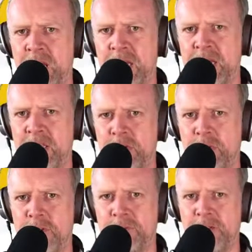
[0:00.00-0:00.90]
and I can
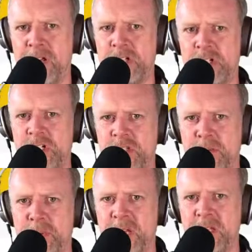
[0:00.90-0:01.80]
refresh the
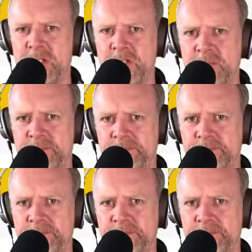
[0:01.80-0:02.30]
page.